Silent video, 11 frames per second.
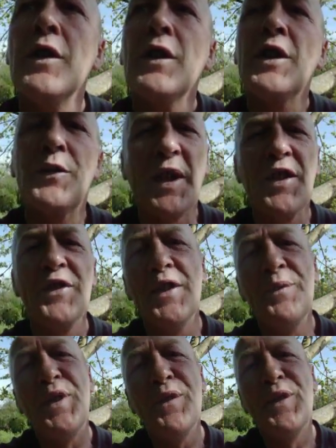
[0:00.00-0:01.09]
Because we're
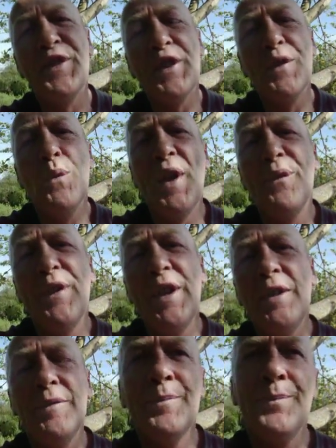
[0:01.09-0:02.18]
concerned for your physical
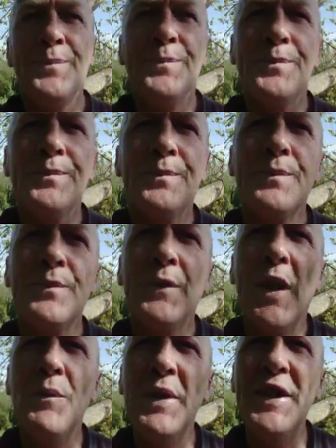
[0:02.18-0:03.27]
welfare,
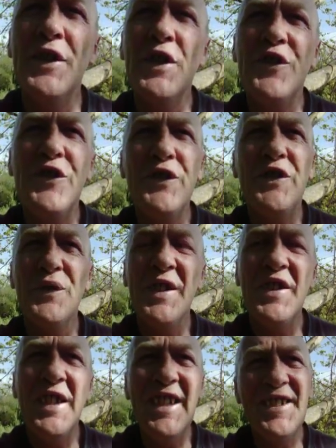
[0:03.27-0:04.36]
and we'd urge you to
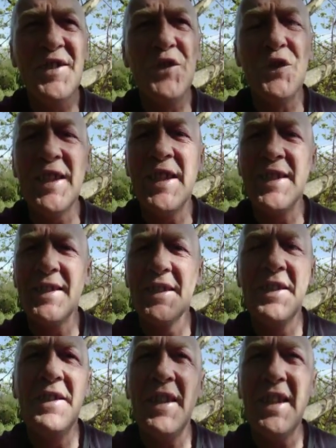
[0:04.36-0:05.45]
eat and drink it.
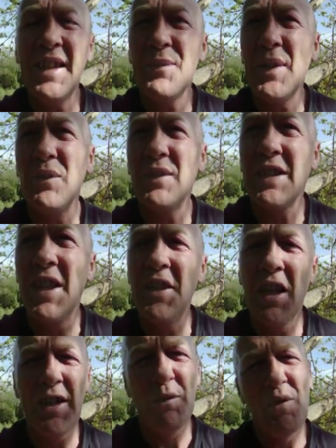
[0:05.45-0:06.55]
And they give out kind
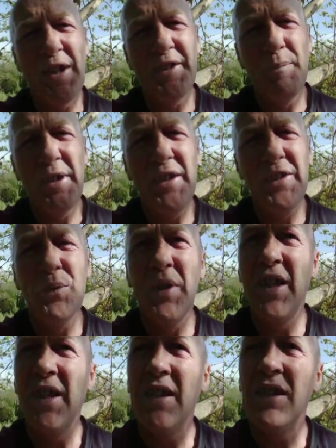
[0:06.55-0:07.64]
of like recipes
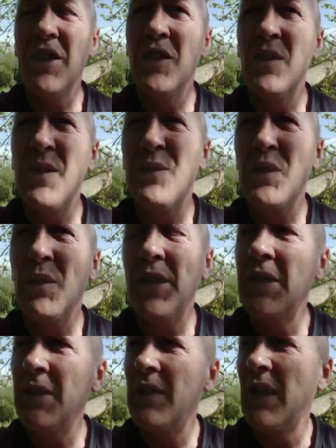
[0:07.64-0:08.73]
where, if you want
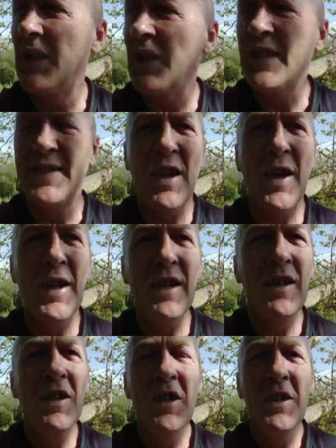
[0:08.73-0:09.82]
a nice high,
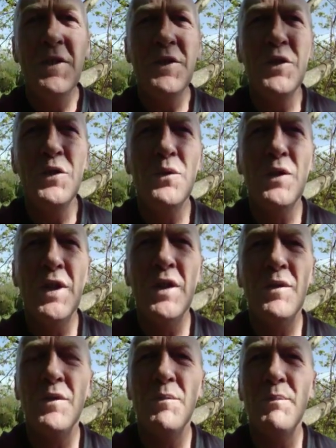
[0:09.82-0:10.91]
you
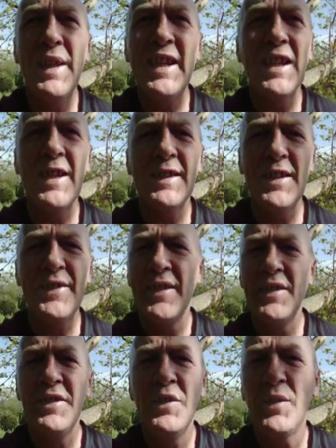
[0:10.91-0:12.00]
make it like this
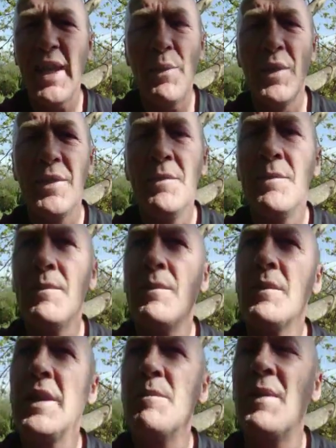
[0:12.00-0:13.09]
and you'll get one.
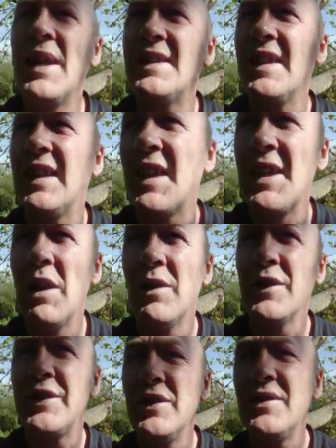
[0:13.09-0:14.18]
It might take an hour
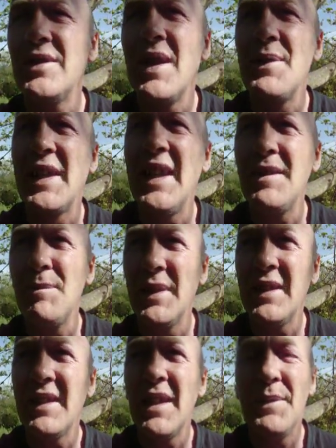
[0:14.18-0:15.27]
or two to have a hit, but
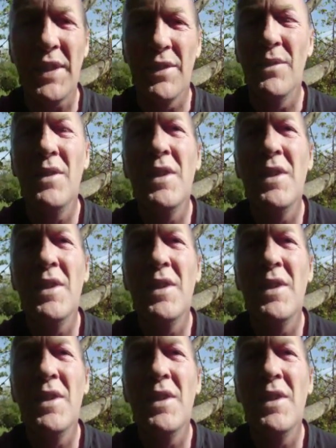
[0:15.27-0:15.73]
there we go.